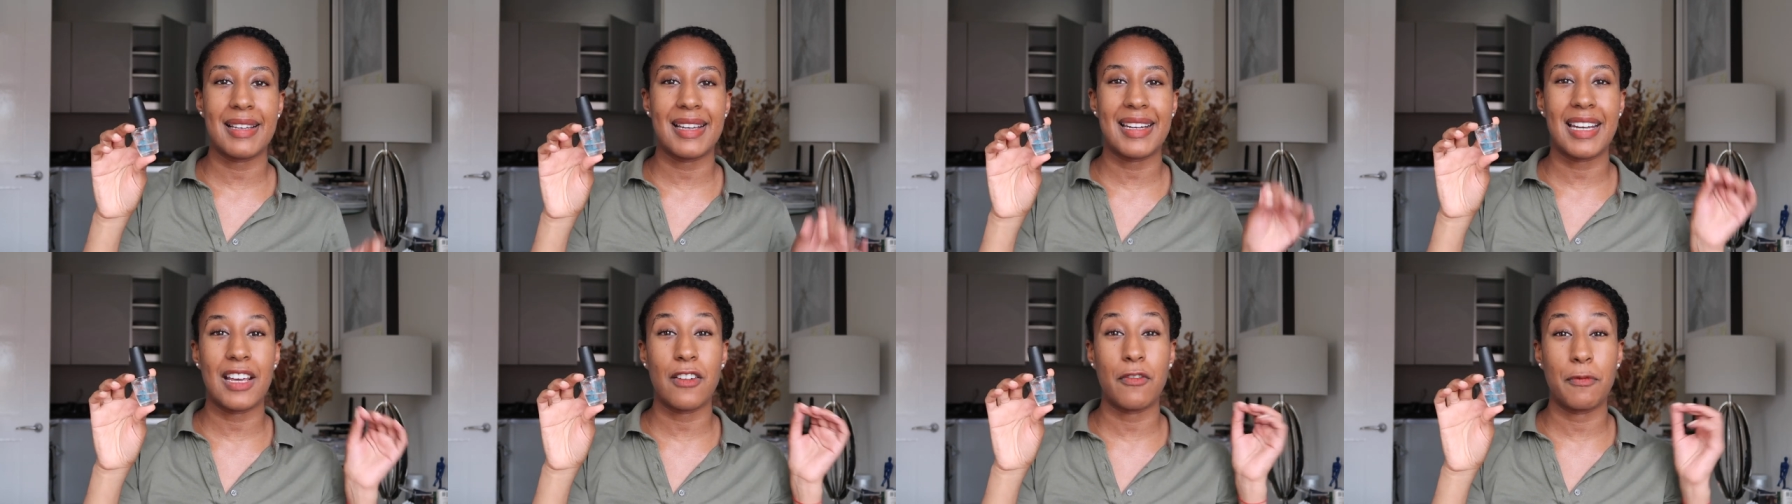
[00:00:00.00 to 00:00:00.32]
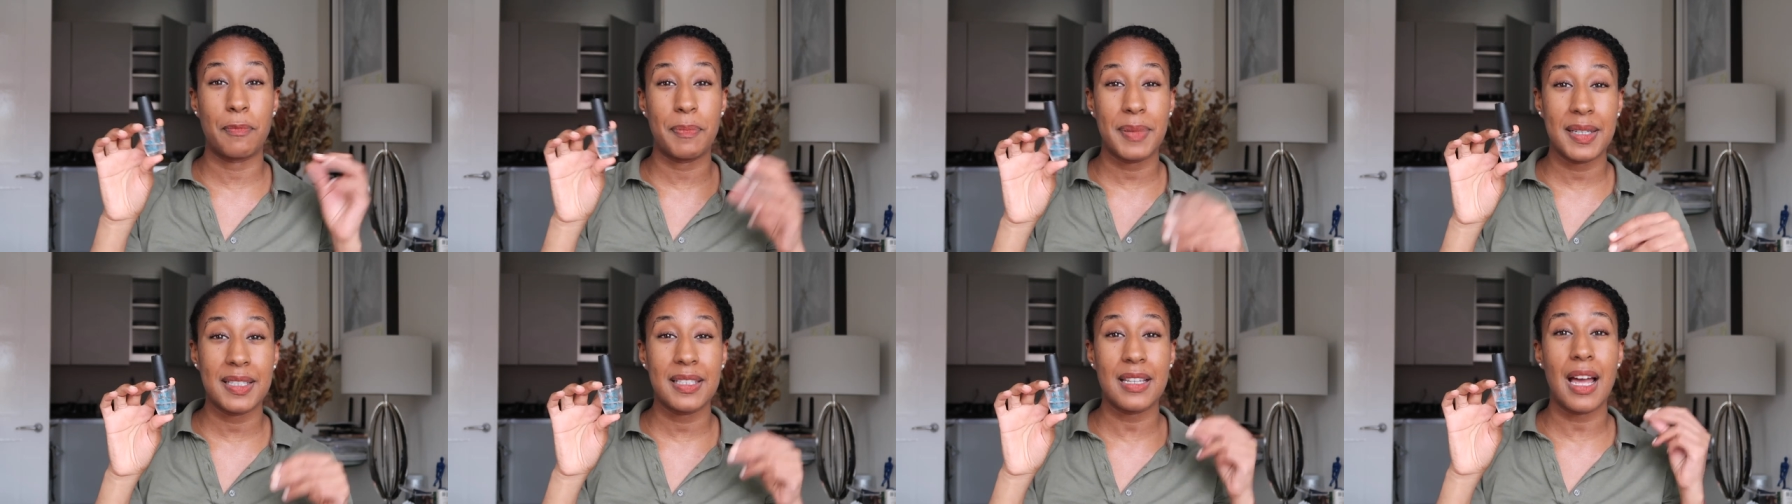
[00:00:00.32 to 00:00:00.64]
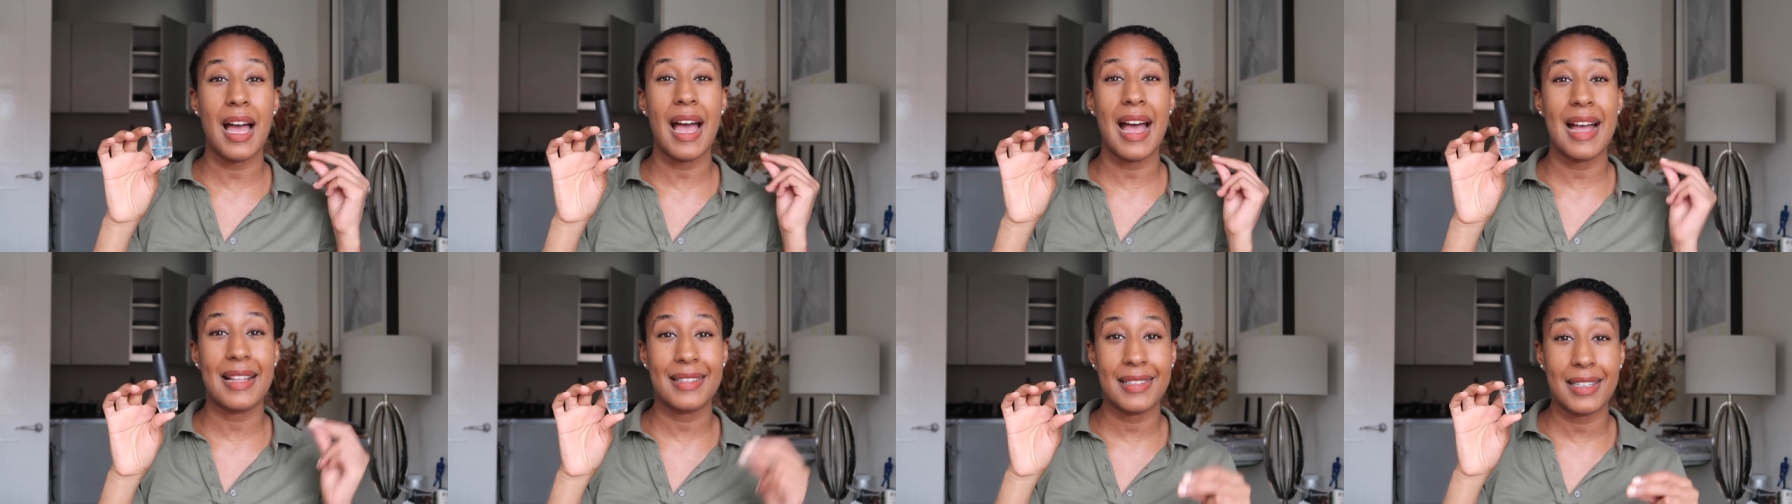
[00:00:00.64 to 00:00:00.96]
and I've been
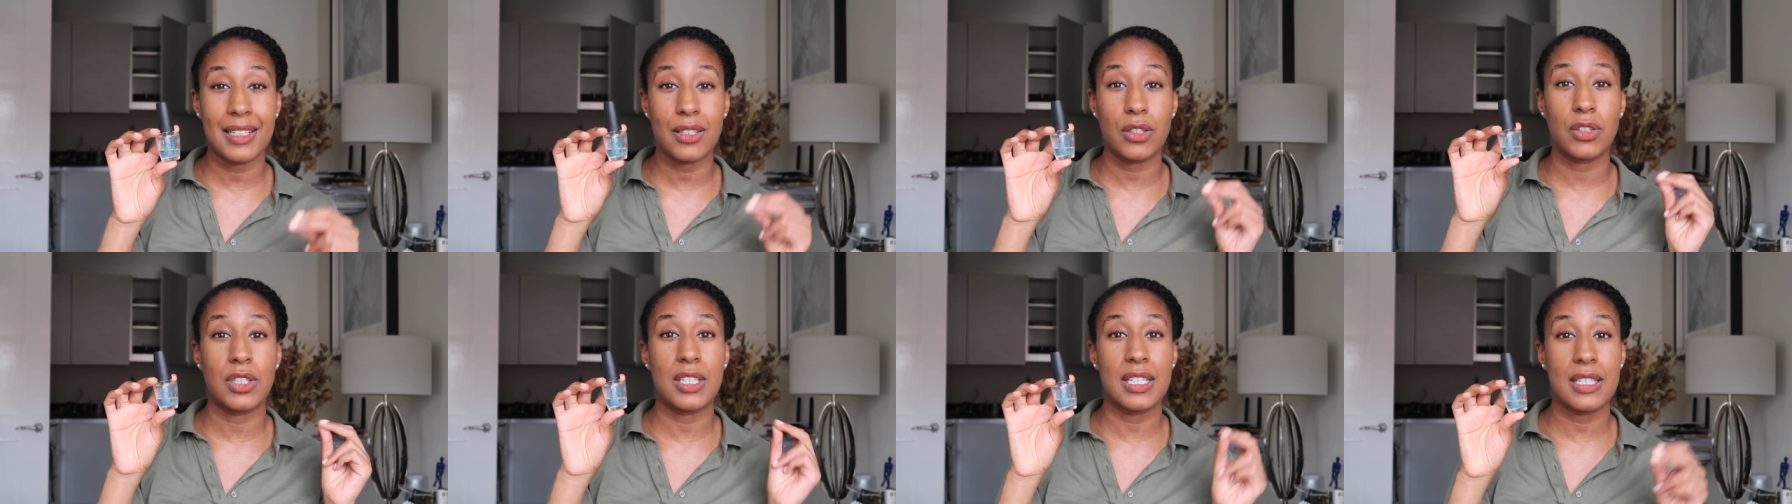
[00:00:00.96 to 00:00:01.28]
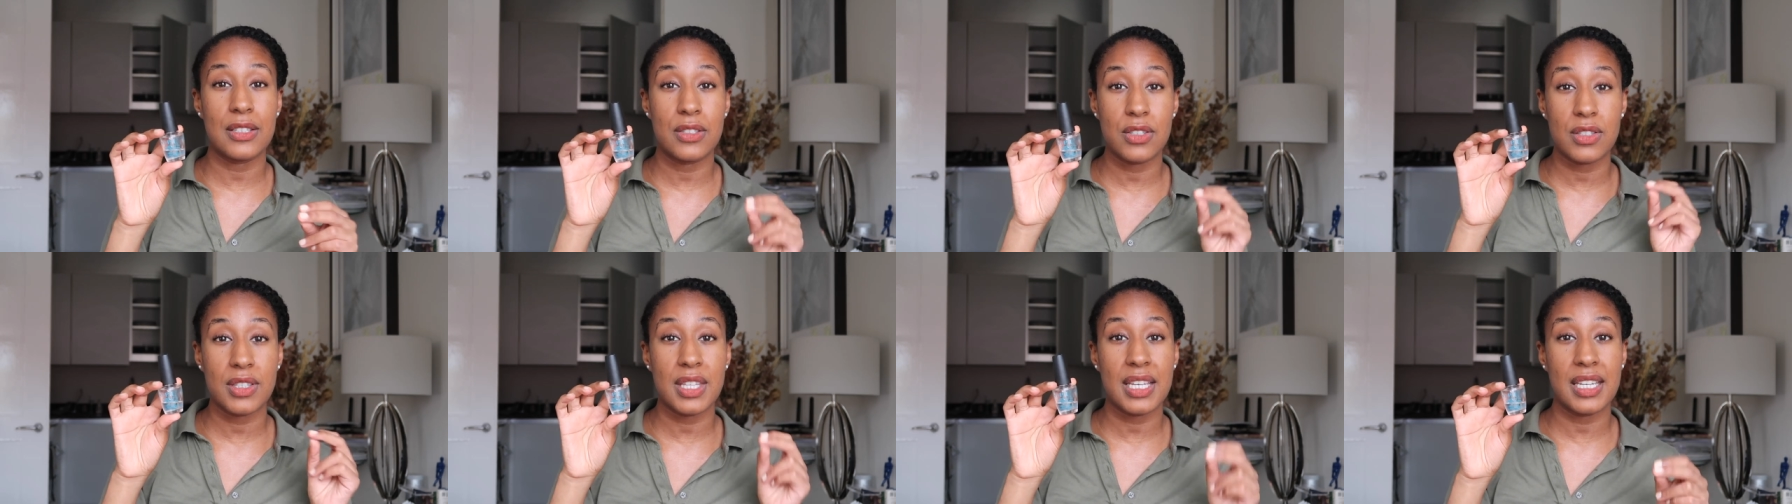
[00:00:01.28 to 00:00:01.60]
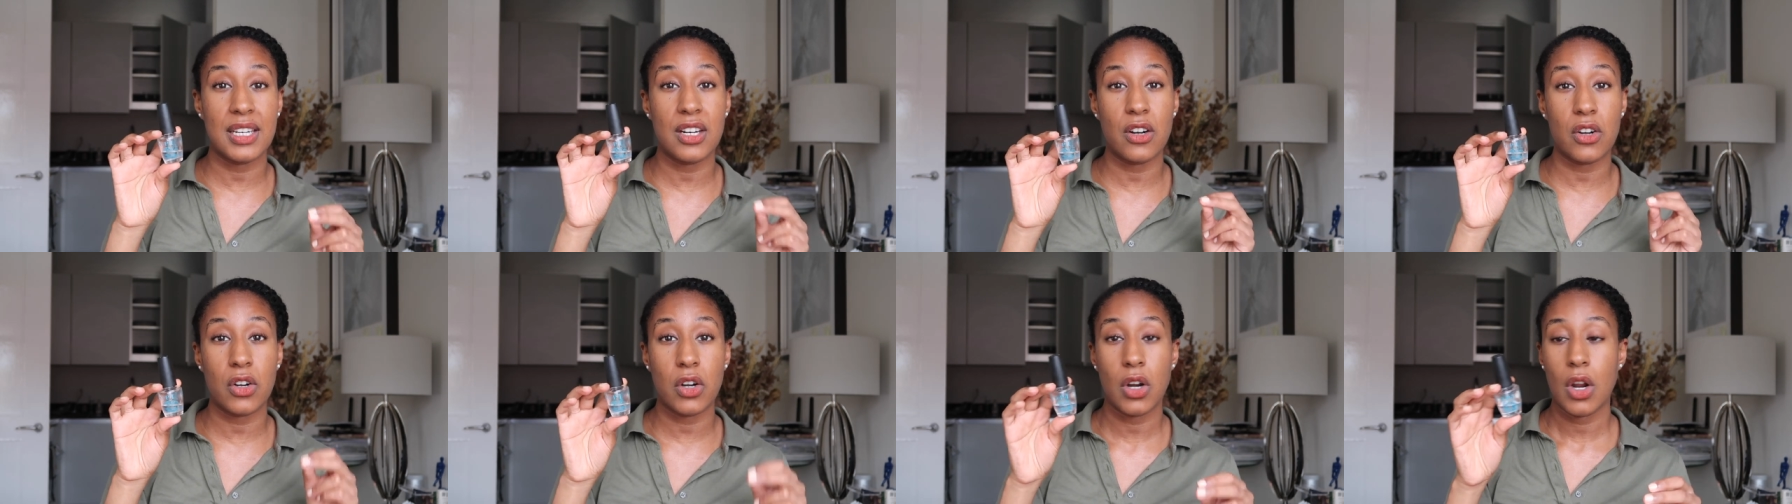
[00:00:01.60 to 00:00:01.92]
adding these
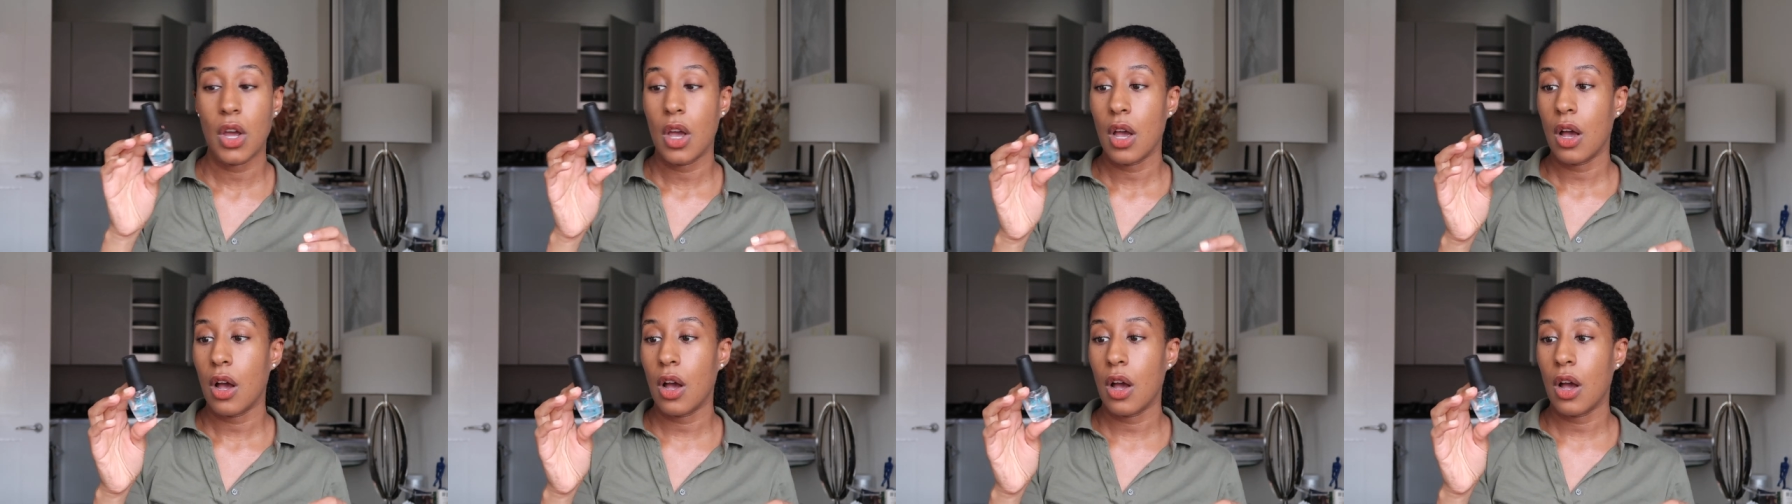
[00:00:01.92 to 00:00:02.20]
thinner